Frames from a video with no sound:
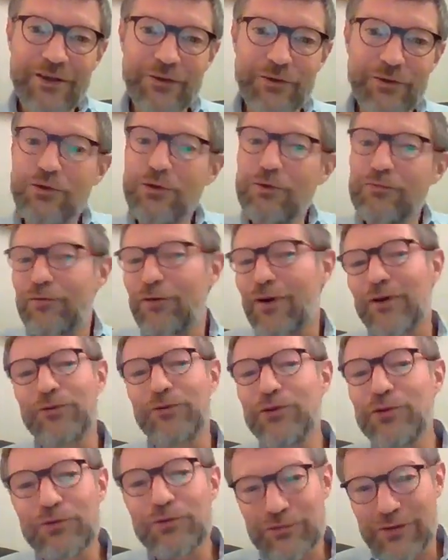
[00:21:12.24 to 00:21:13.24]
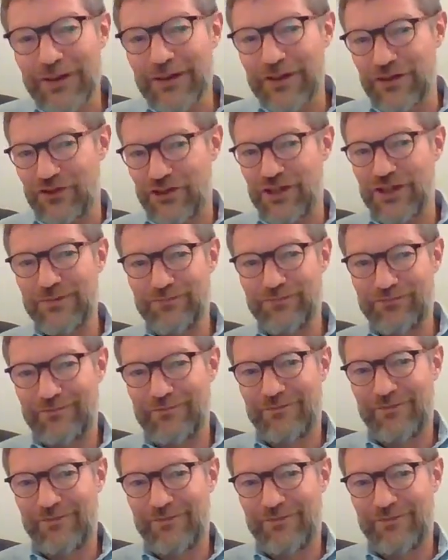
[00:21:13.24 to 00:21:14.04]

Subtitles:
You go for a new strategy.